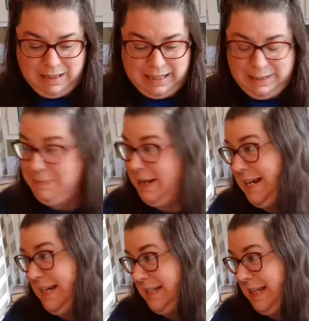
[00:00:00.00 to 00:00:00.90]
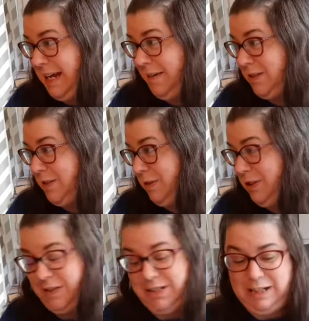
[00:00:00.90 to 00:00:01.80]
um, Nana's gift,
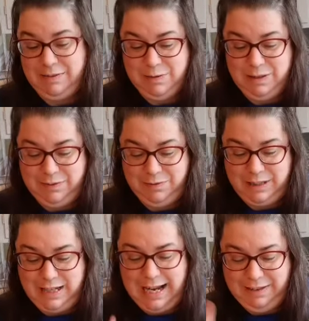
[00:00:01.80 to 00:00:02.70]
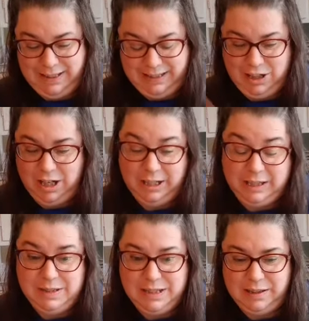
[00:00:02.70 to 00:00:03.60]
which you saw if you look. I have to get the card
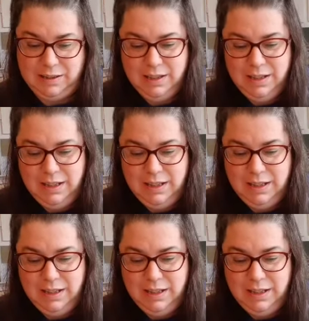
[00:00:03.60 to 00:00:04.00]
out still.